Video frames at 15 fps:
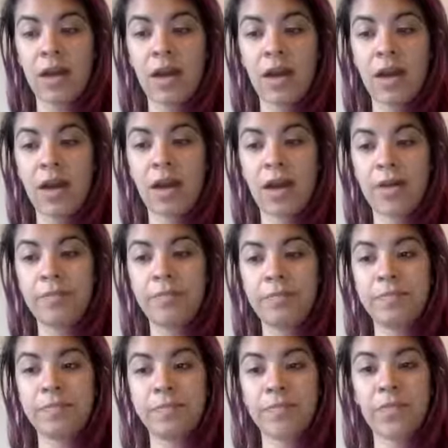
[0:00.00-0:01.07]

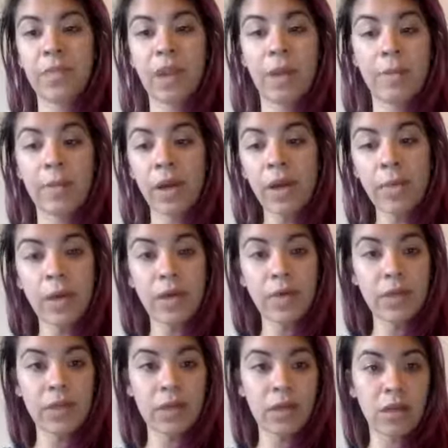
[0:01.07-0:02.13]
Um,
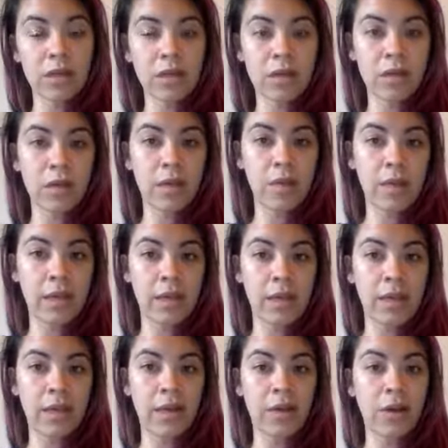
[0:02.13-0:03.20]
Bergamot is also
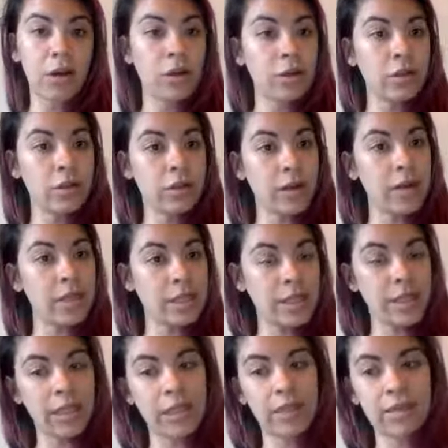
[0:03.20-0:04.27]
in Earl Grey
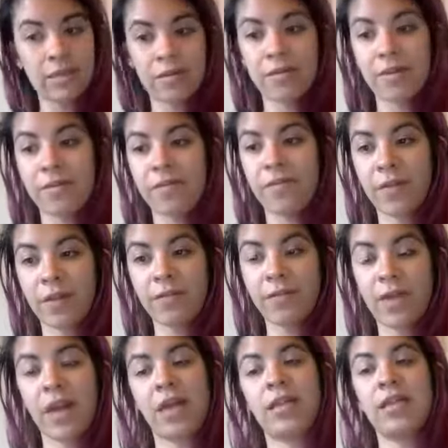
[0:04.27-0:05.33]
tea. So fun
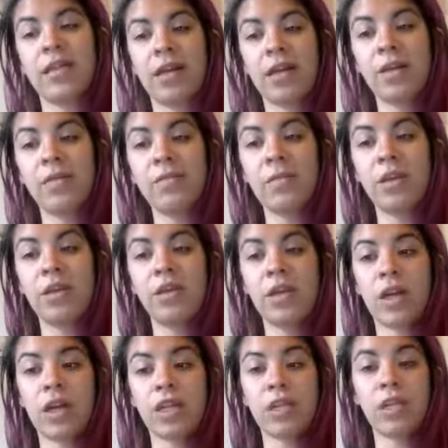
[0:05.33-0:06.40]
fact there. You
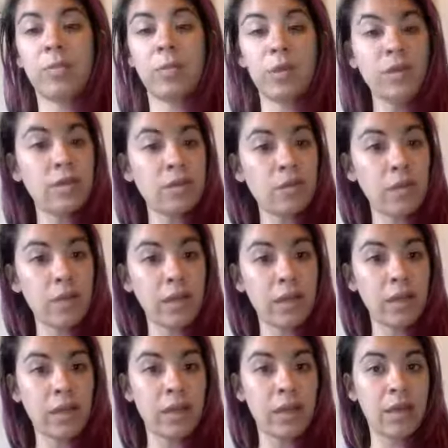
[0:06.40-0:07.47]
can actually put this
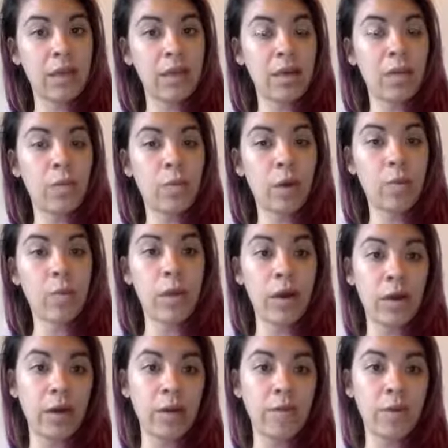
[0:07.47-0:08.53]
oil in warm
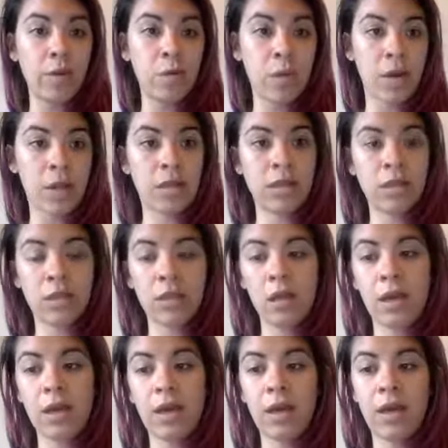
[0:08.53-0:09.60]
water if you want
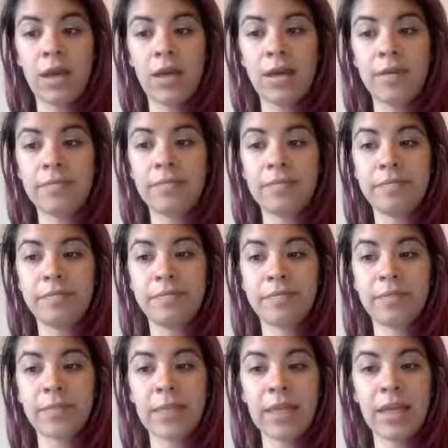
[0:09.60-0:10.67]
um,
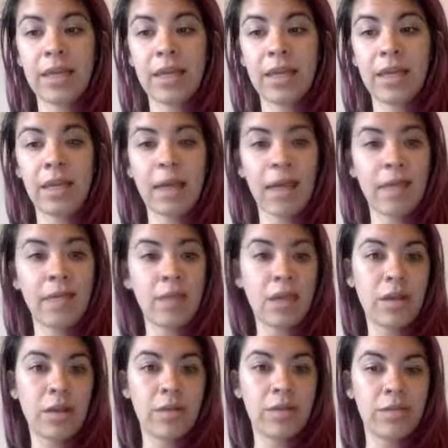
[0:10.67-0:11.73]
and, and
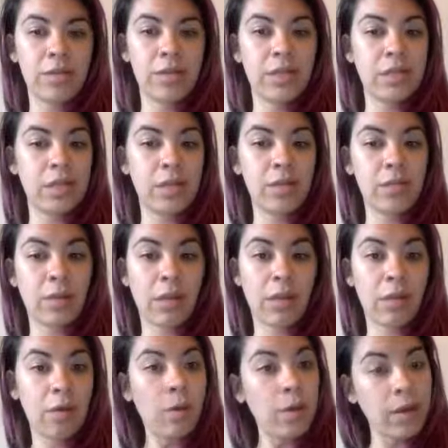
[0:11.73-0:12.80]
make your own tea
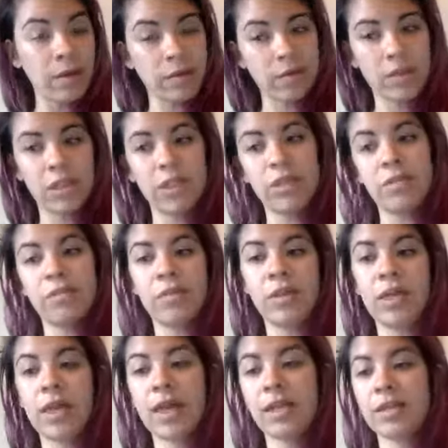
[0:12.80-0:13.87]
with the oil, which is
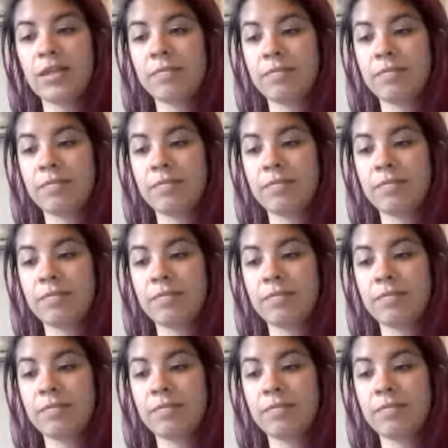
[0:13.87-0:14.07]
really nice.